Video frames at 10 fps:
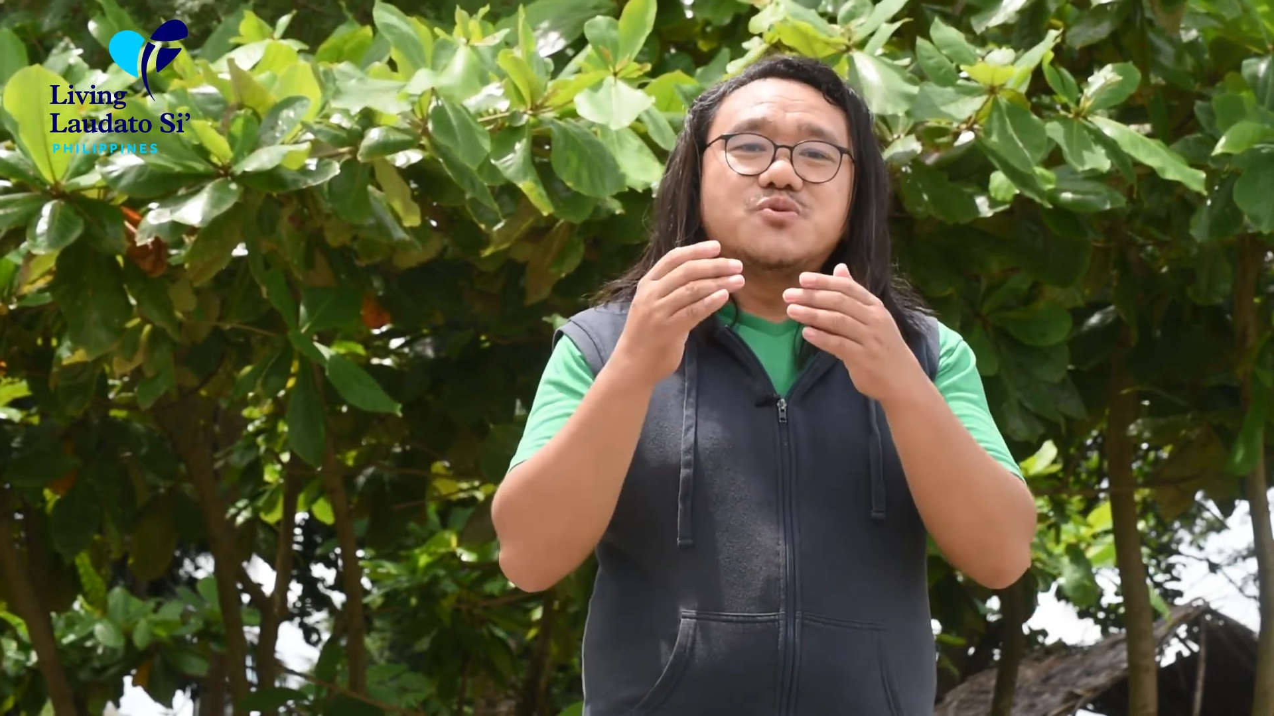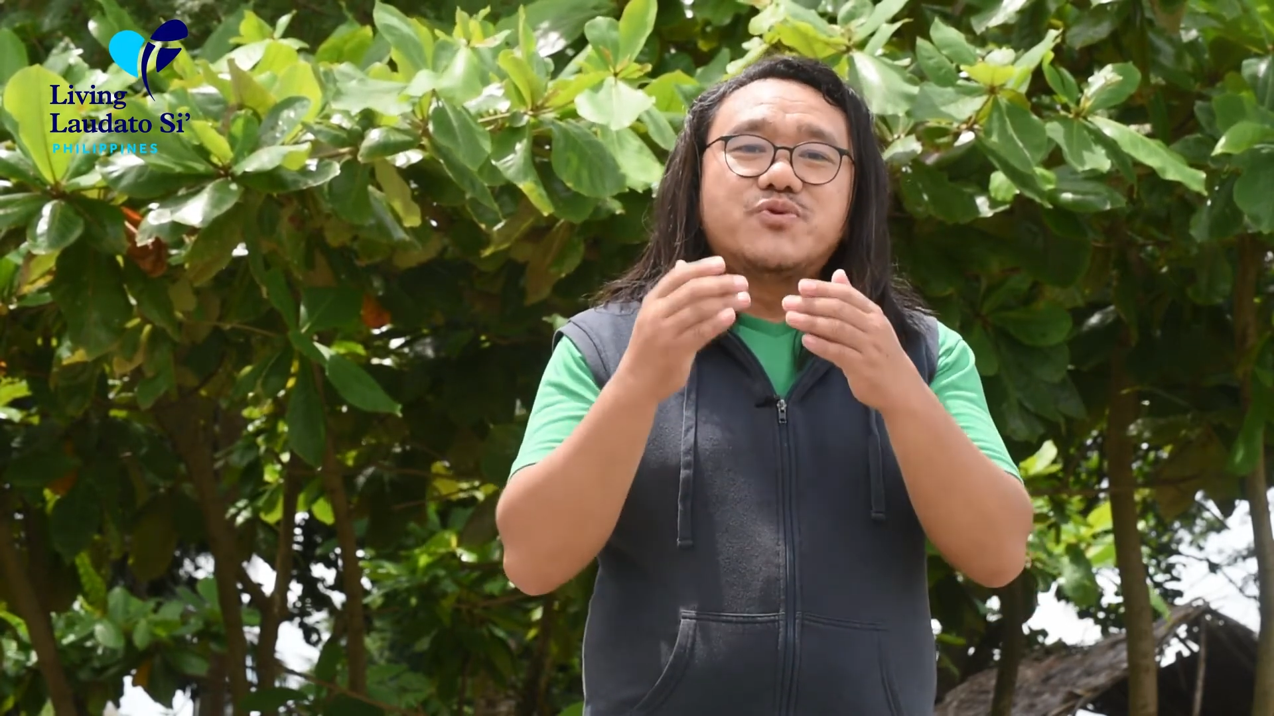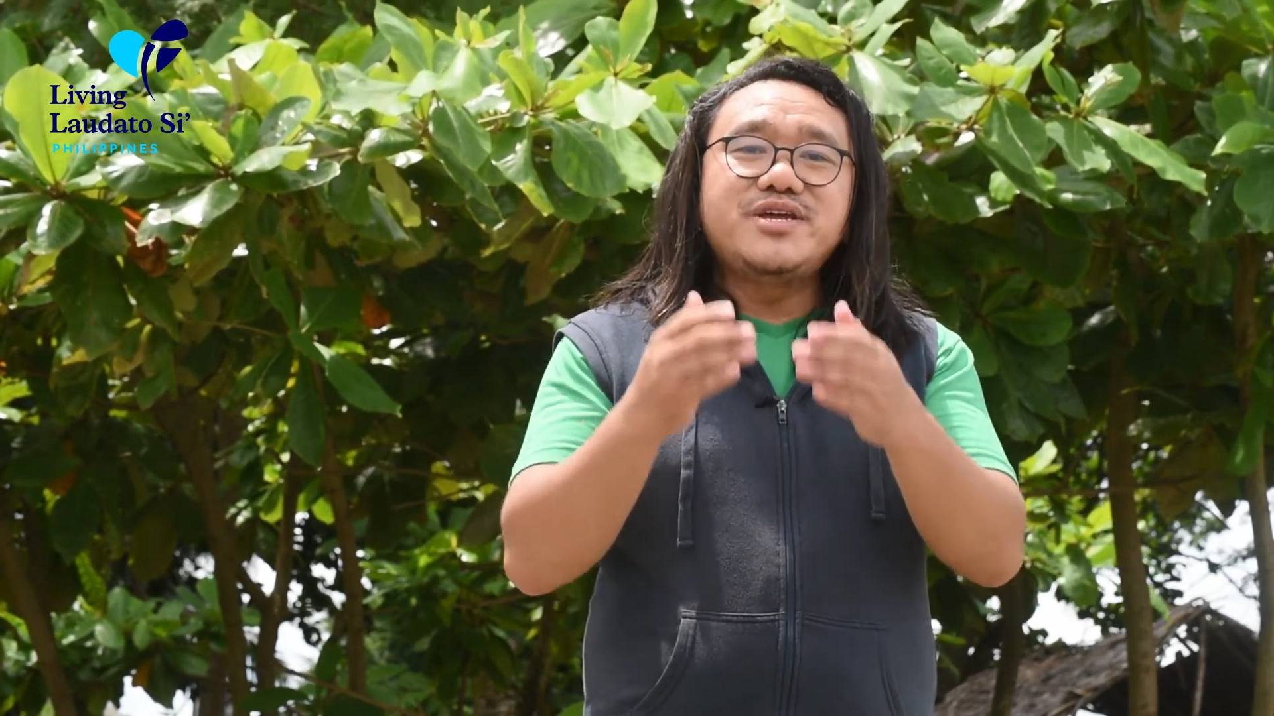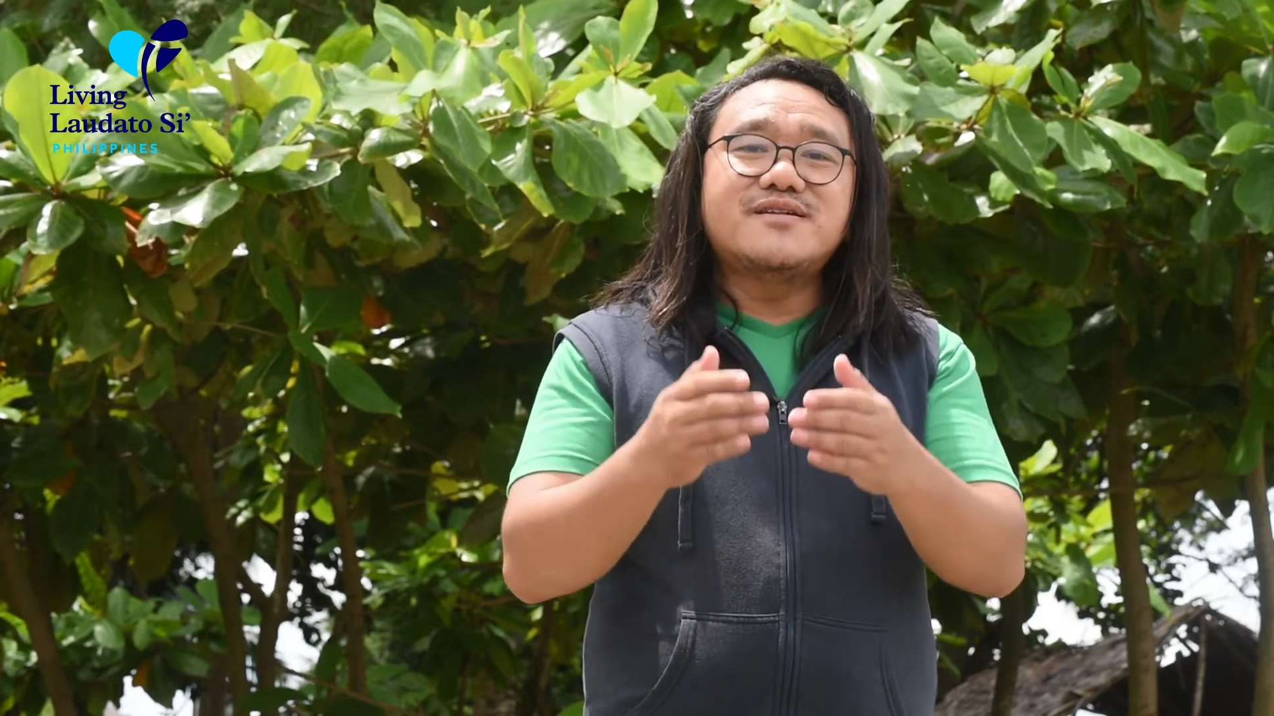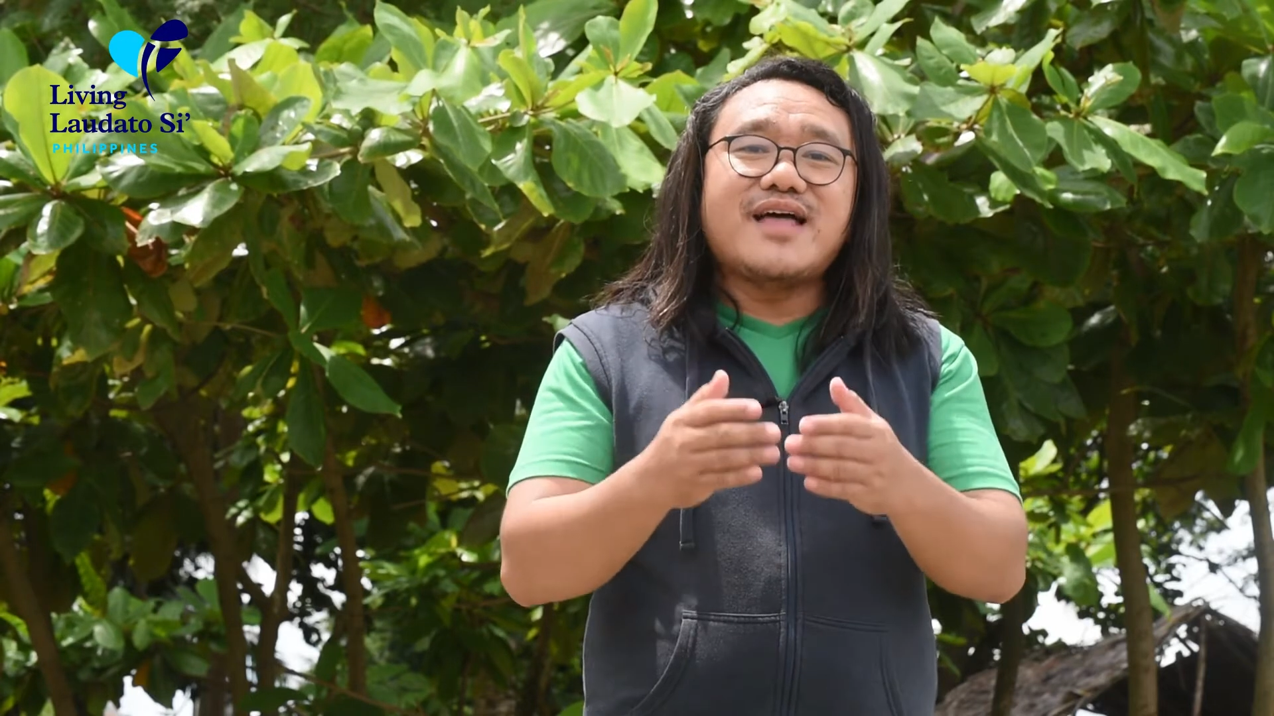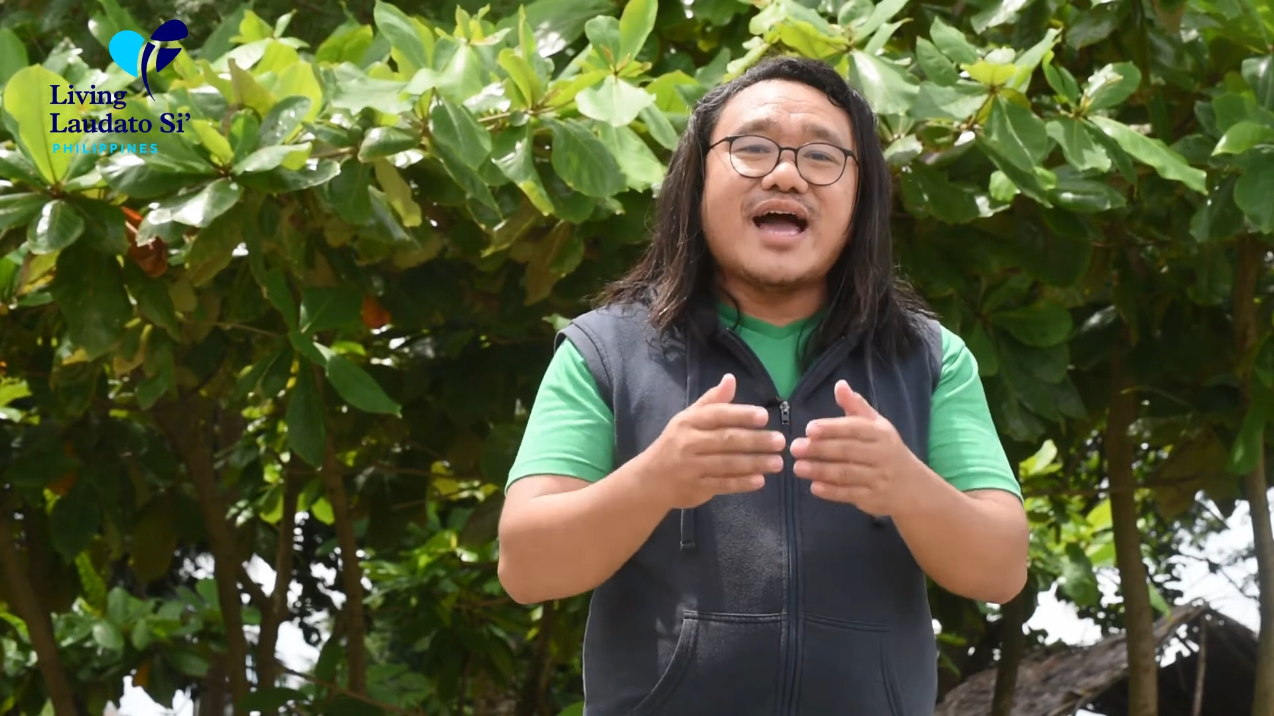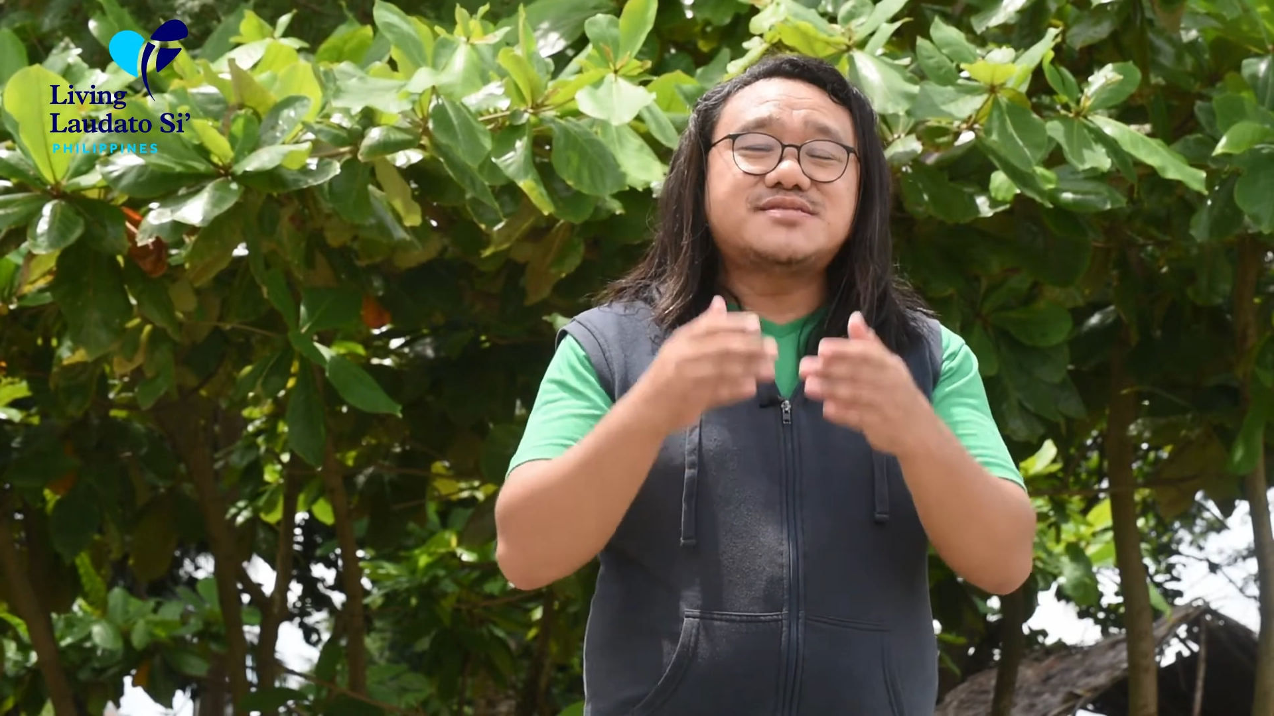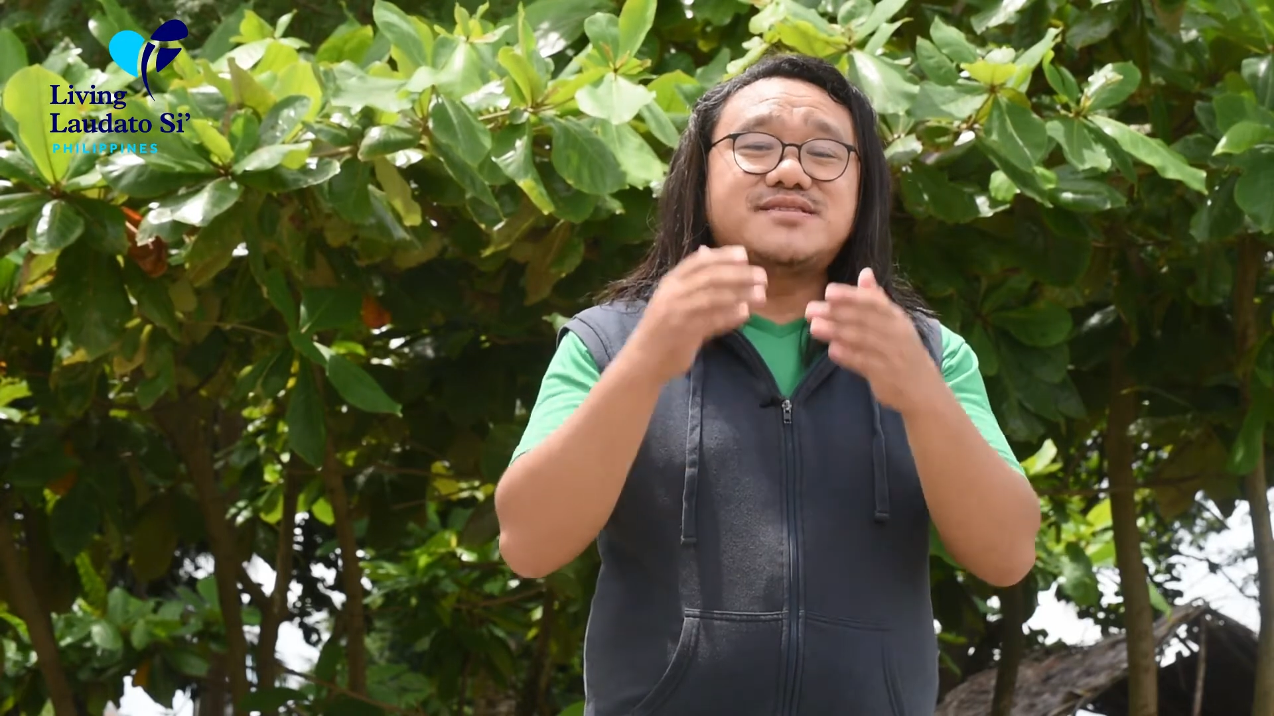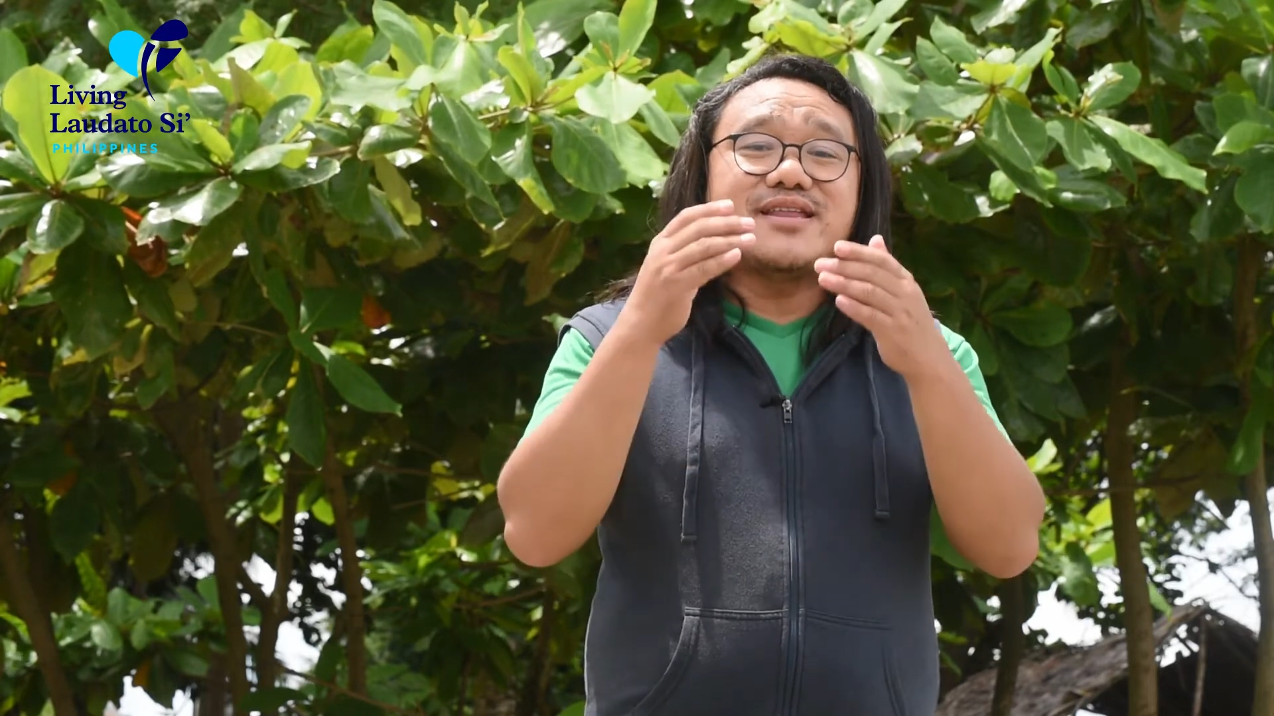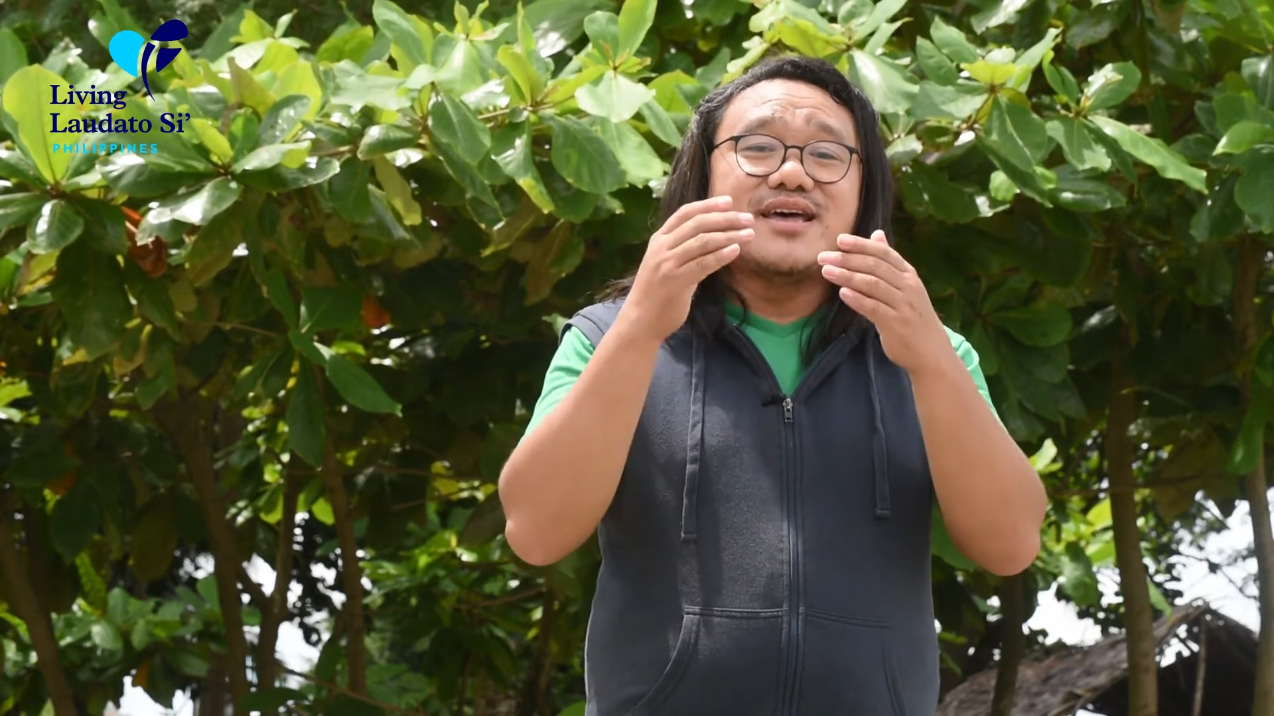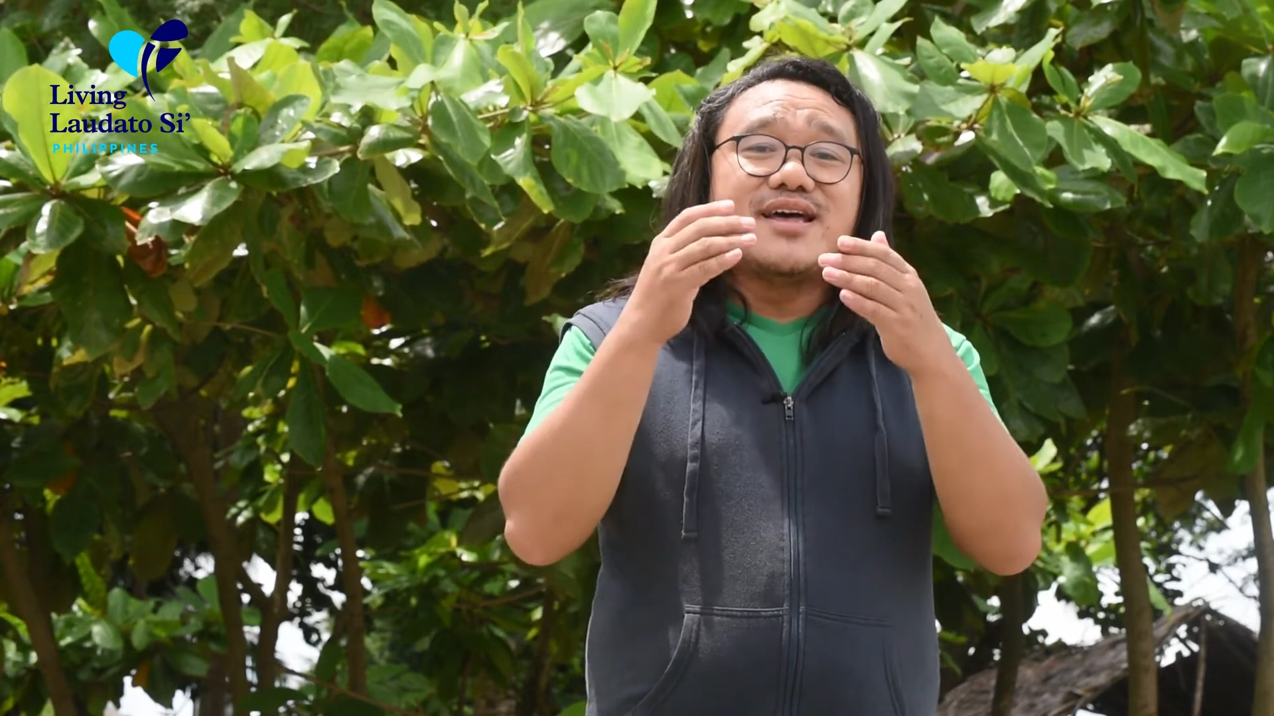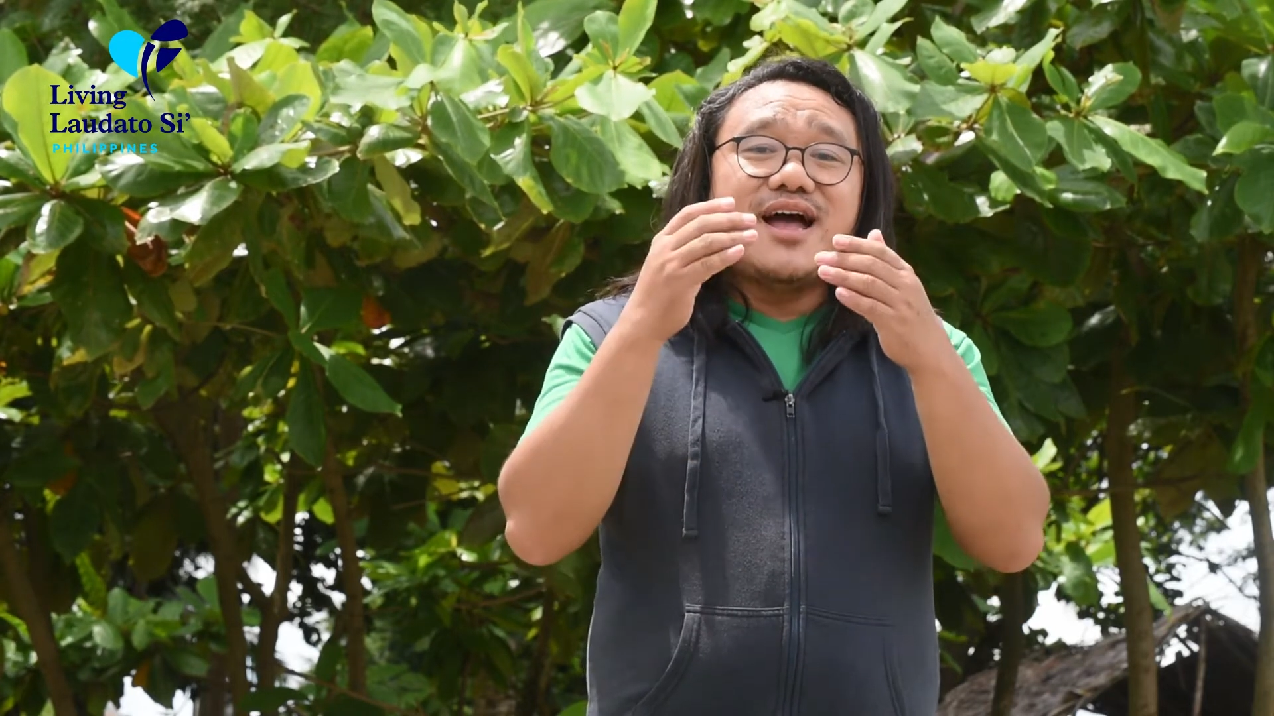realize that